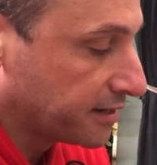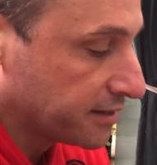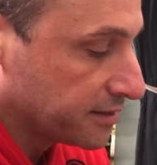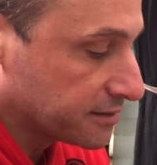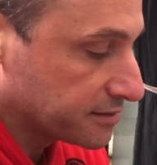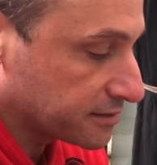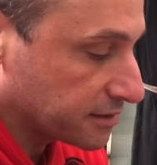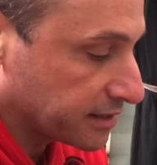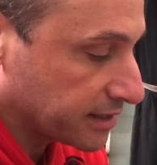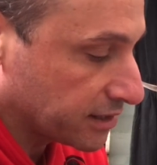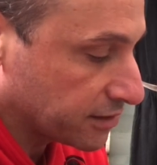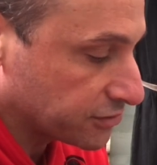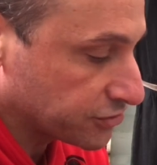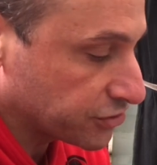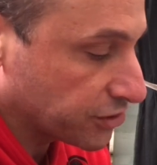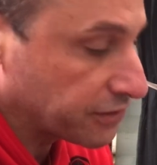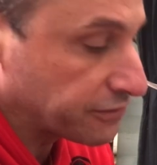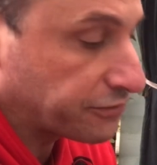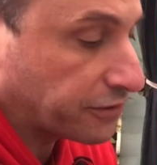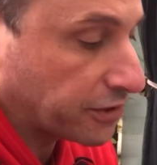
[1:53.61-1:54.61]
So then I try
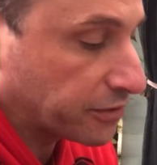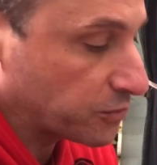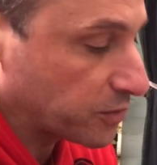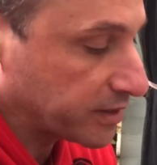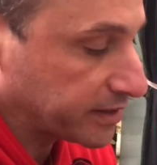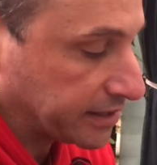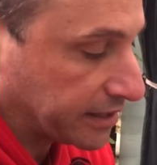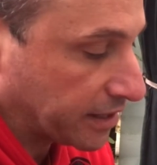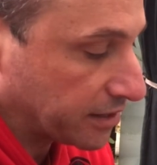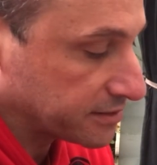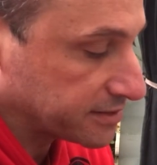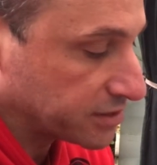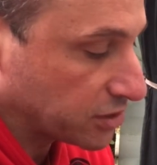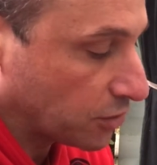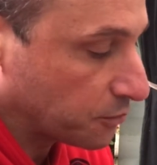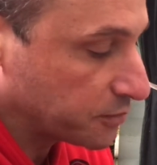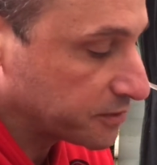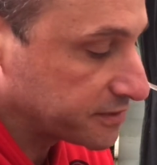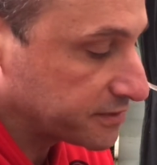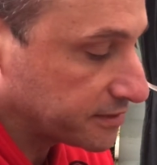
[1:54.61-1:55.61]
and find one that goes the
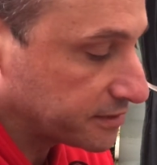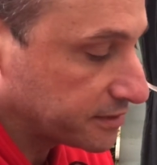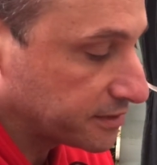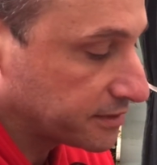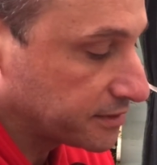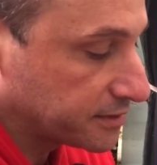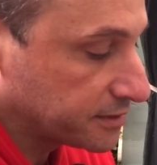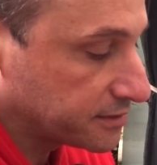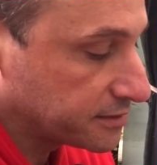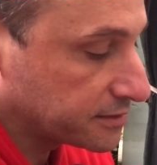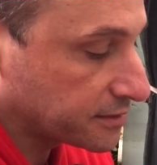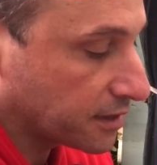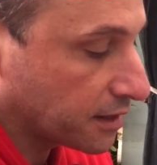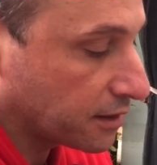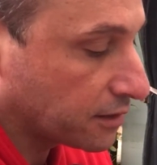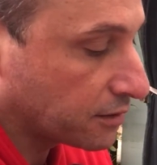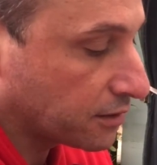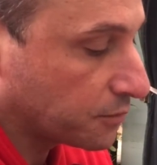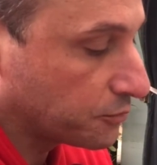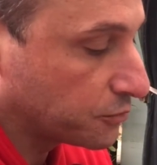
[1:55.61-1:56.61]
opposite. So
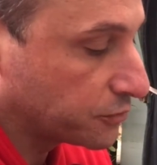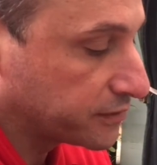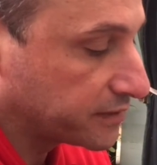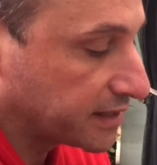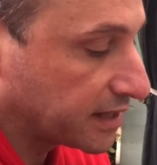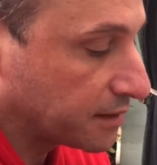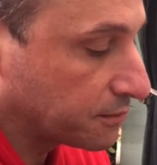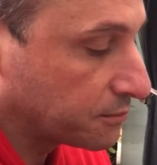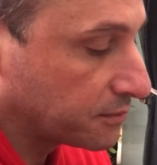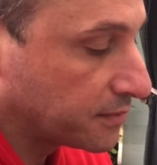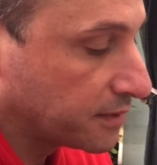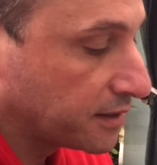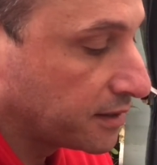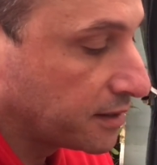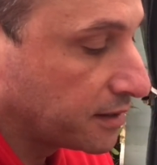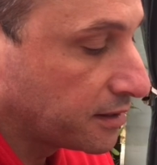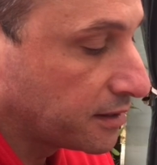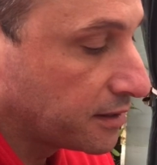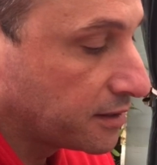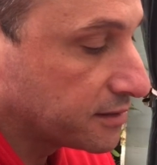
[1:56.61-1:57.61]
I put them,
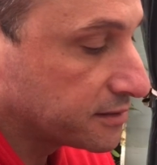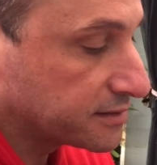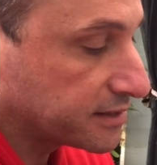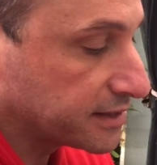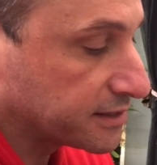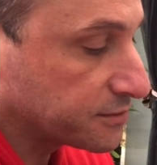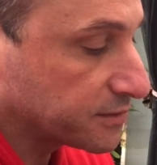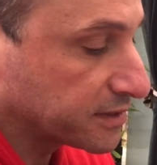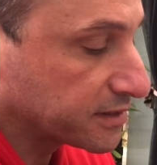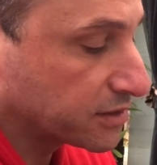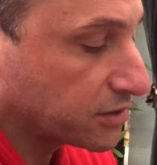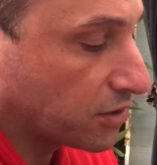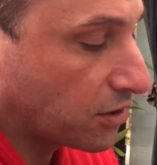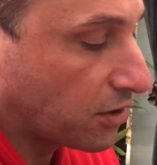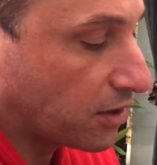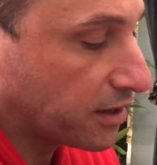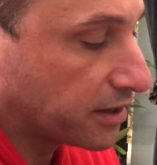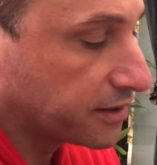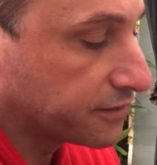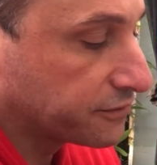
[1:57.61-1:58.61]
this one
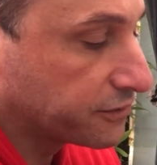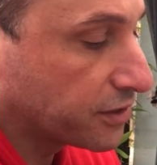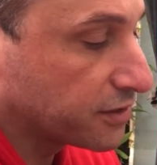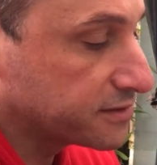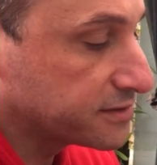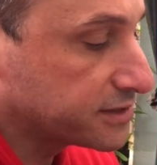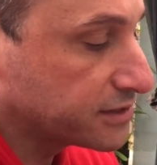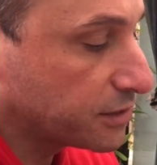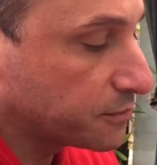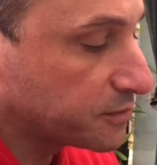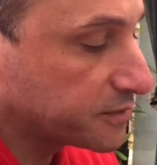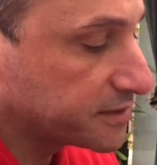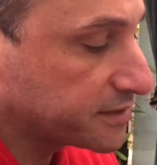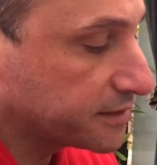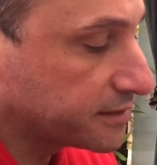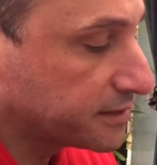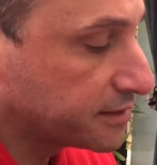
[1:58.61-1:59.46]
kind of goes the opposite.